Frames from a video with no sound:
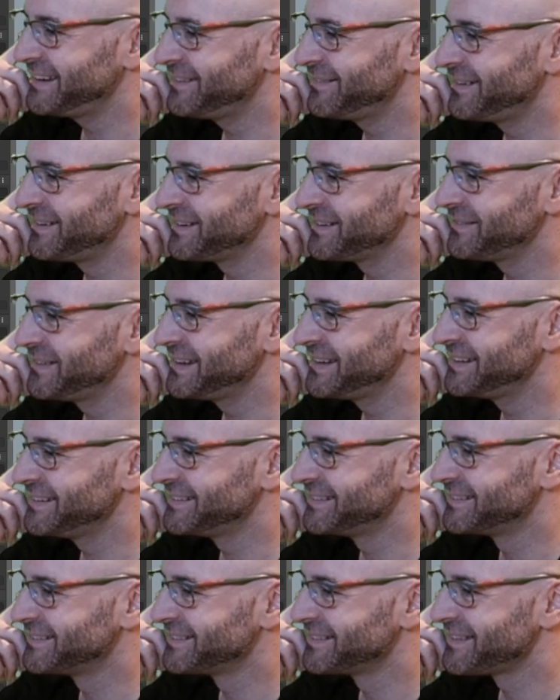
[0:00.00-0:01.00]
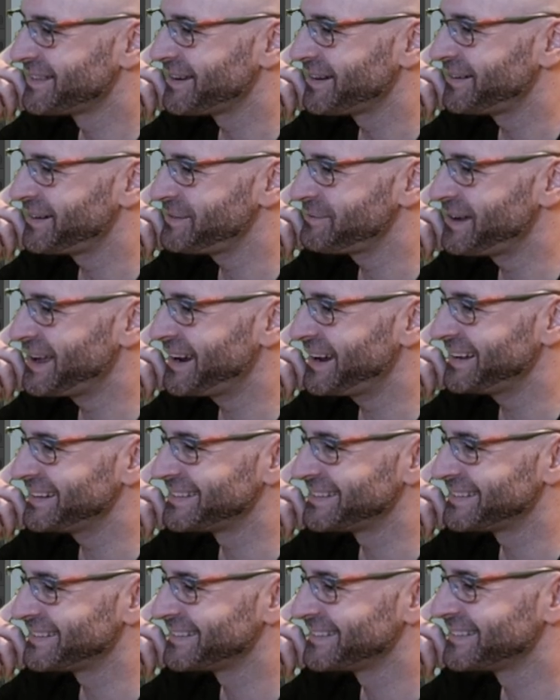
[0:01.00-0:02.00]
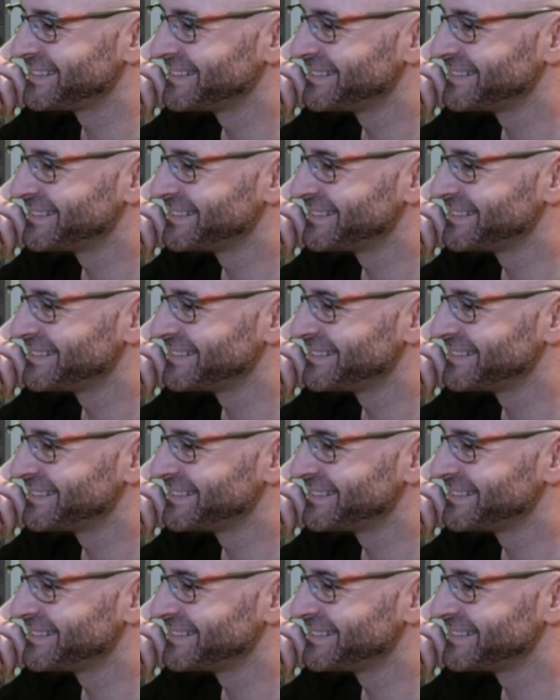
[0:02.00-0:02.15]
welcome in. 30 minutes.